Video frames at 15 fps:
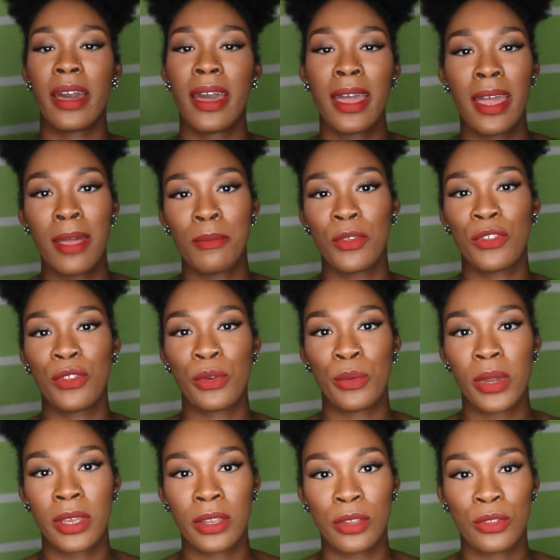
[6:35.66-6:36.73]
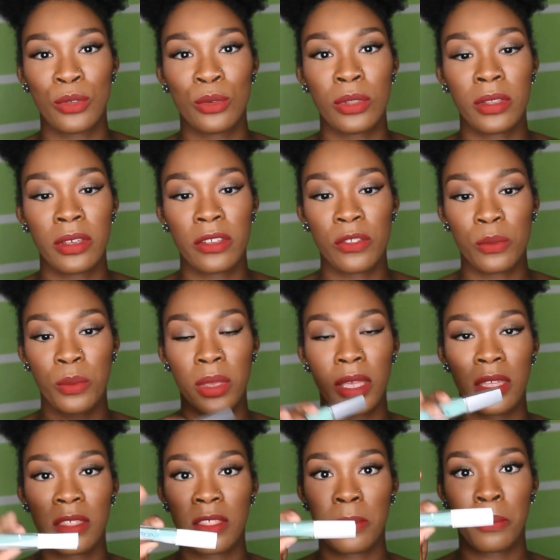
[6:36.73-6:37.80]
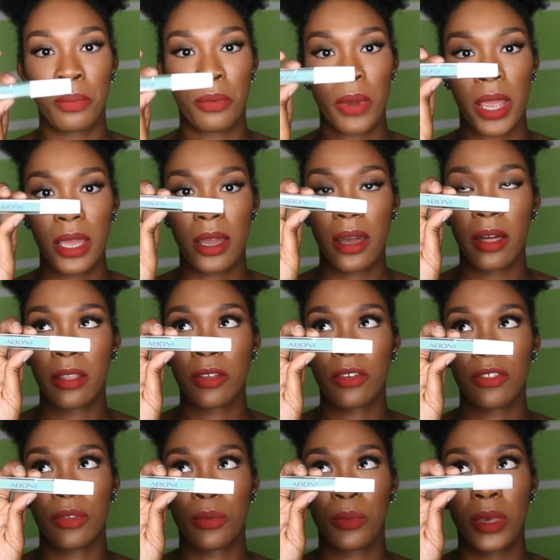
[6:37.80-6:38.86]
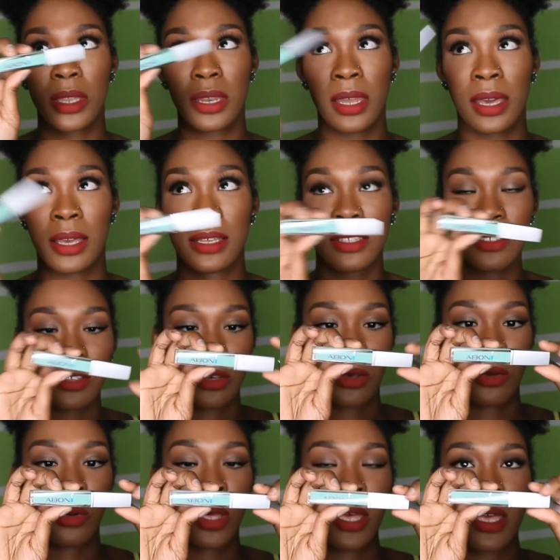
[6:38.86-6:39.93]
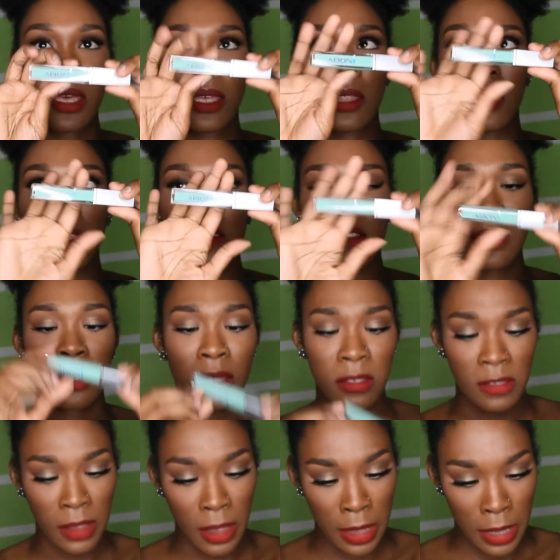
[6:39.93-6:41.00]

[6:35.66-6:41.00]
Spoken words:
I'm so ready to do looks with bright colors and whatnot. So this is